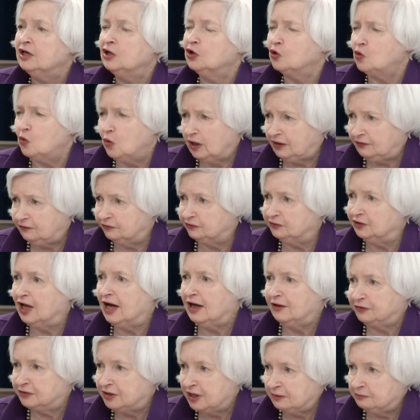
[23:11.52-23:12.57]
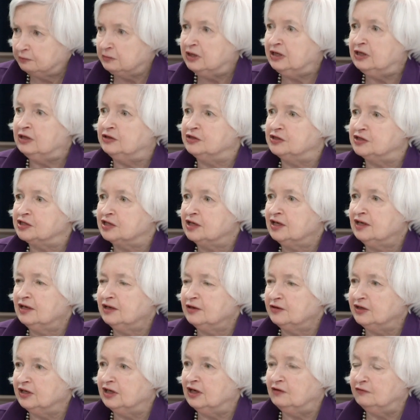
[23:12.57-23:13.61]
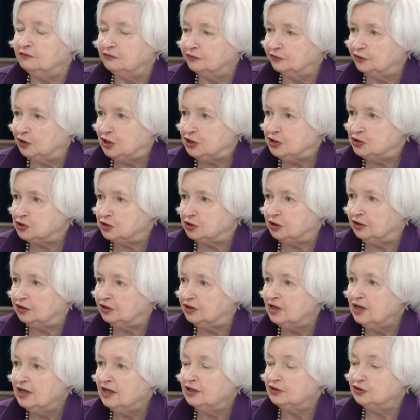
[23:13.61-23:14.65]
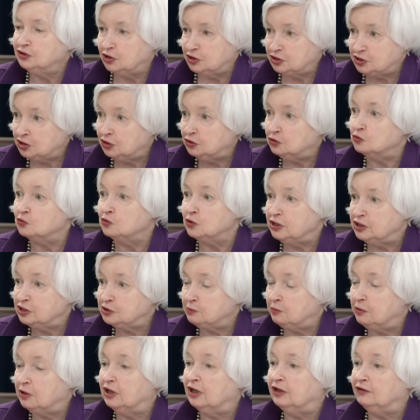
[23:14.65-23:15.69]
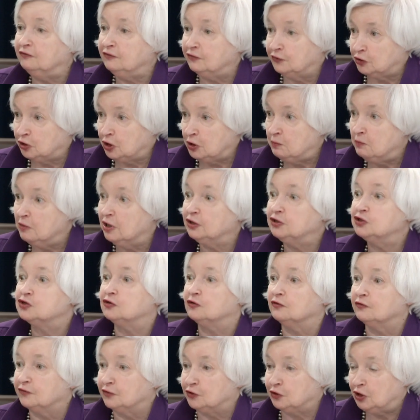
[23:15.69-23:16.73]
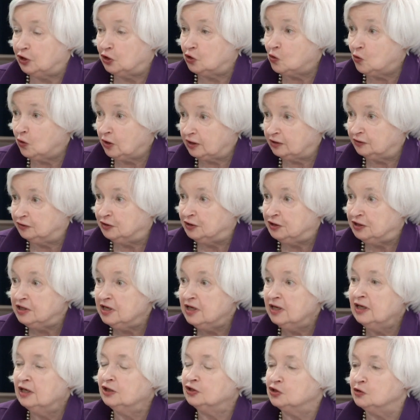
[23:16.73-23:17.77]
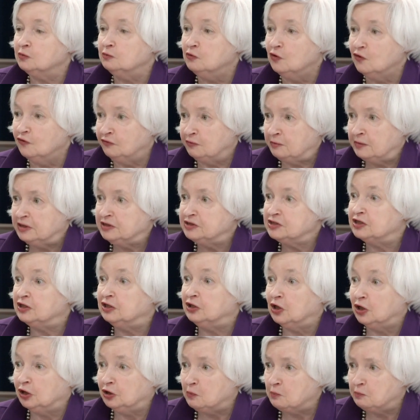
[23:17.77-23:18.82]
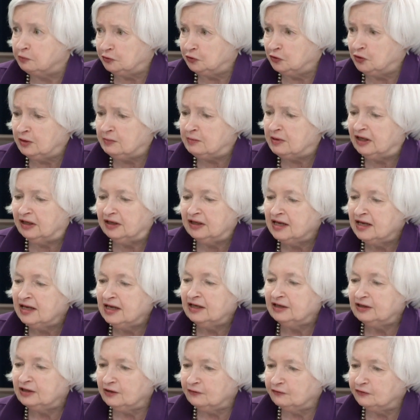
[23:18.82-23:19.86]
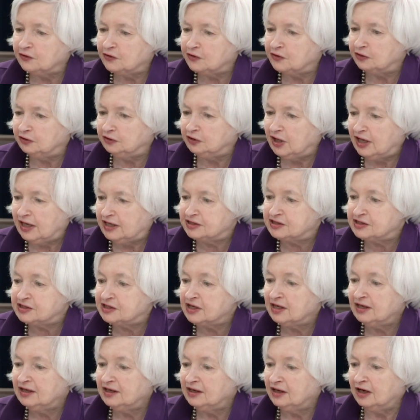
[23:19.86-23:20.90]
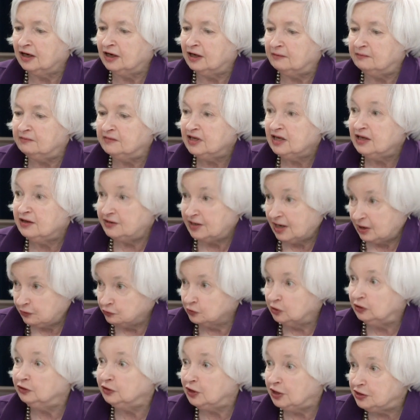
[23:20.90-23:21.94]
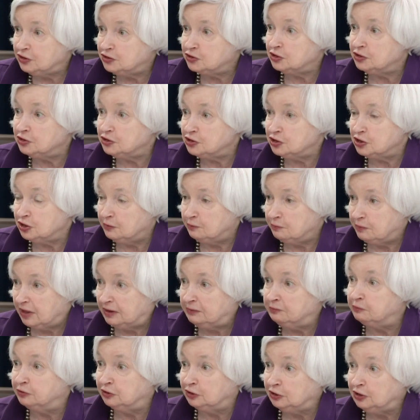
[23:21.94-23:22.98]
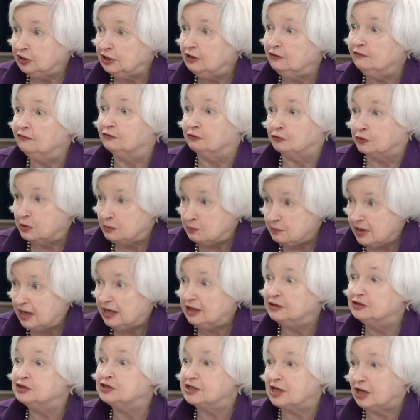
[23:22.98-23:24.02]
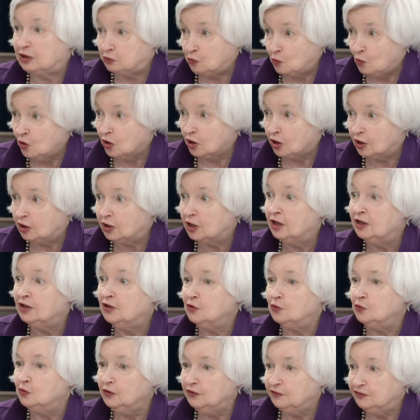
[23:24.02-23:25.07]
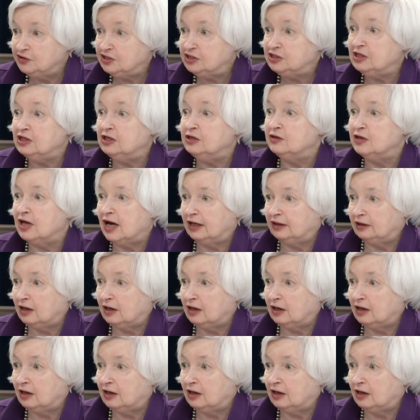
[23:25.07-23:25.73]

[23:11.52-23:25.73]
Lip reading: quite flat. That means that inflation doesn't respond very much or very quickly to movements in unemployment. Nevertheless, that relationship, I believe, remains at work. We've seen that